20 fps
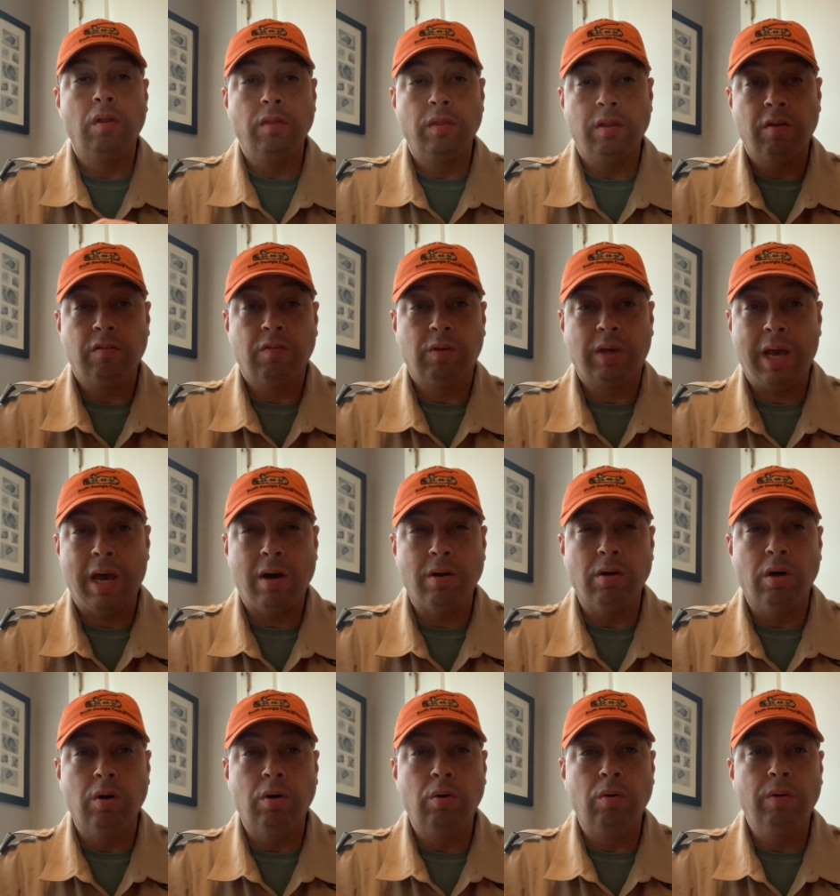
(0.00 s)
the
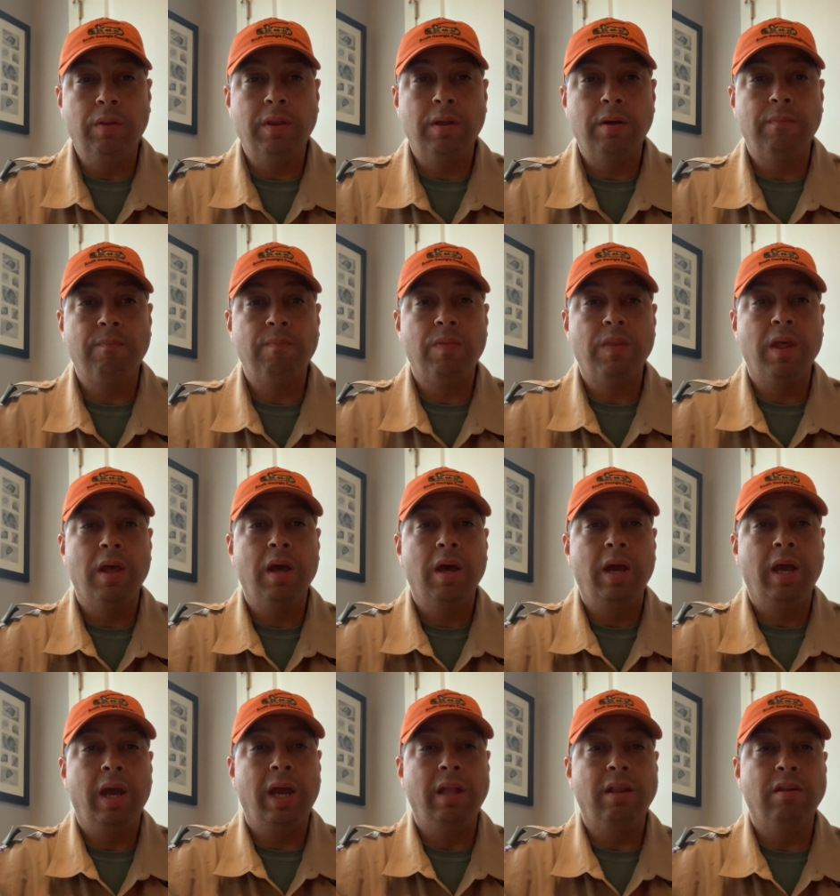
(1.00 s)
Scout Oath
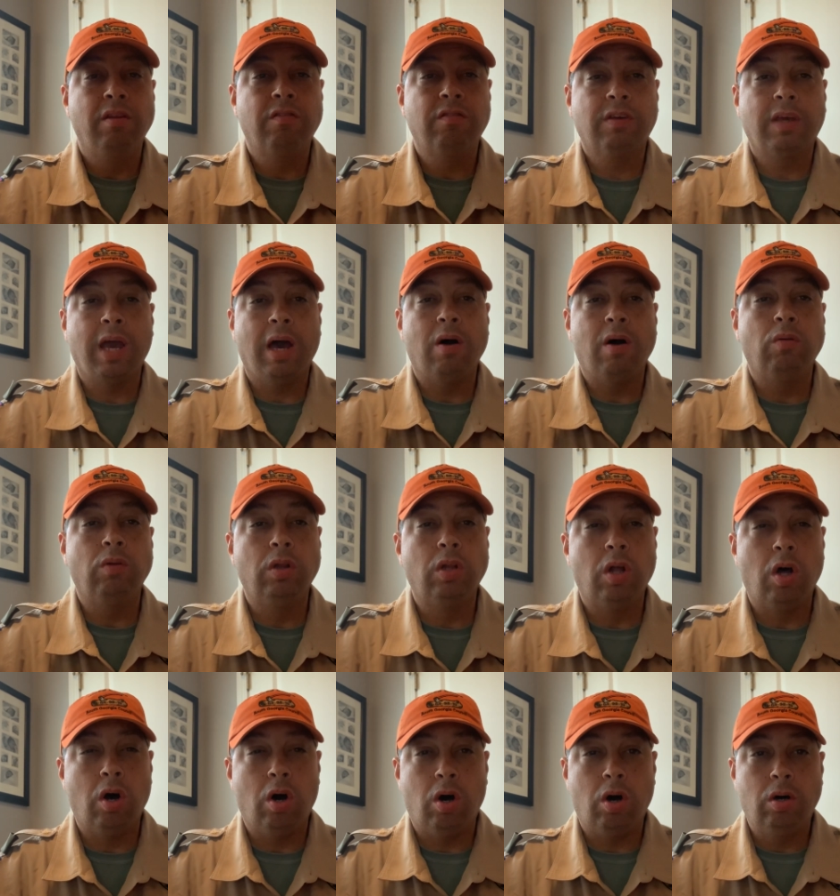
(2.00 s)
and the Scout
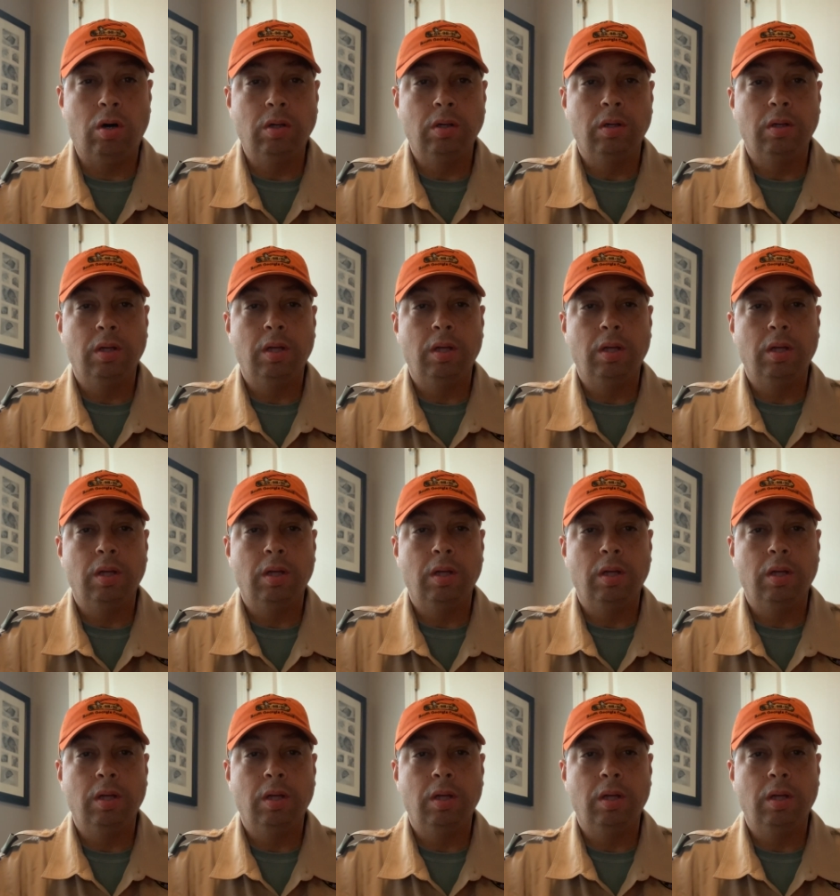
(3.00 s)
Law,